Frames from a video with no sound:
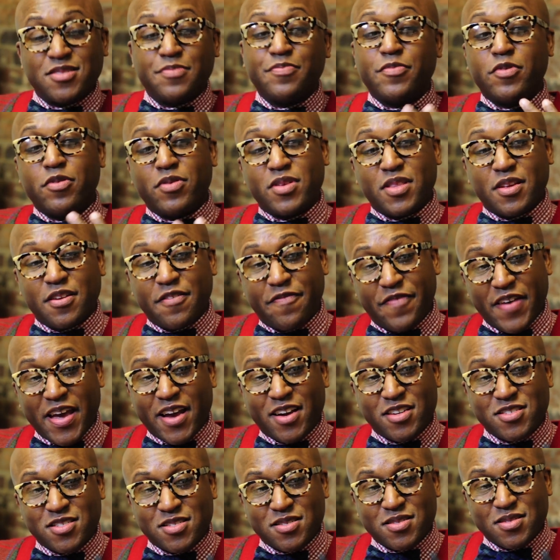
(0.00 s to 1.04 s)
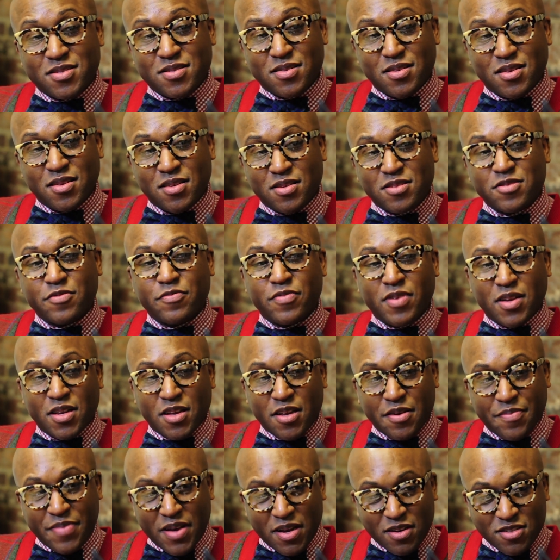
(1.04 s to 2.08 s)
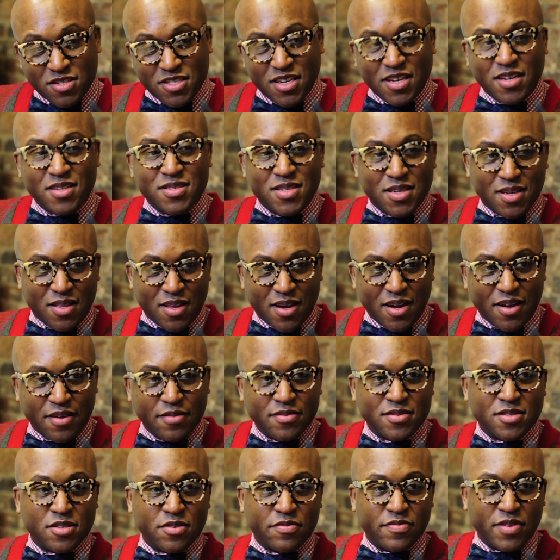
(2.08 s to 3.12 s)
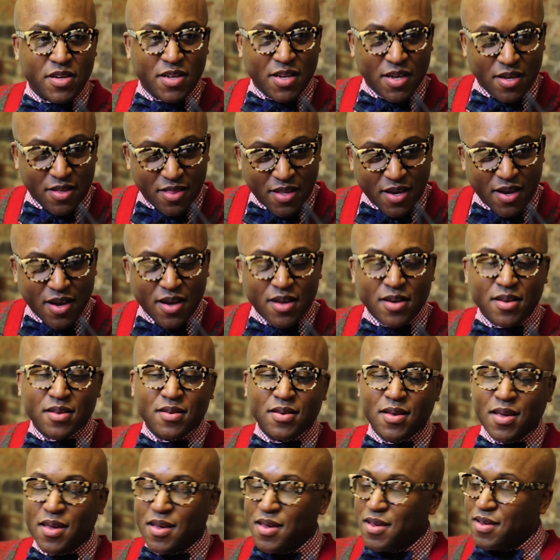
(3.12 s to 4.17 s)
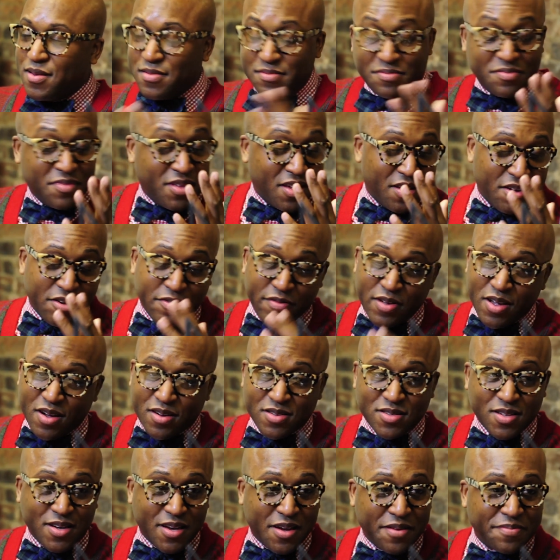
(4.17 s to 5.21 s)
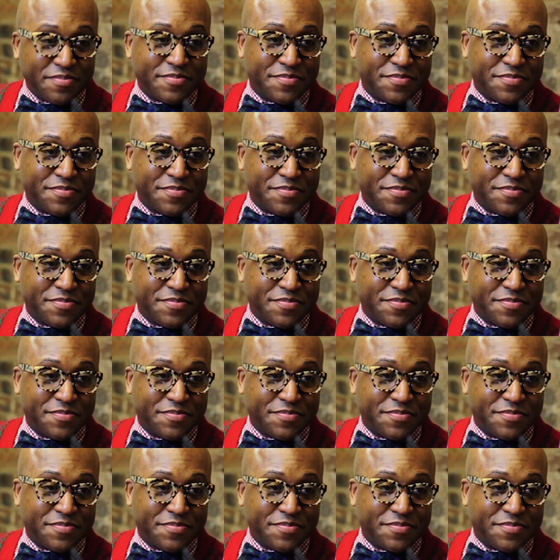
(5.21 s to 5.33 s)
more than fashion. It's really about changing lives. So we did that, and here we are today.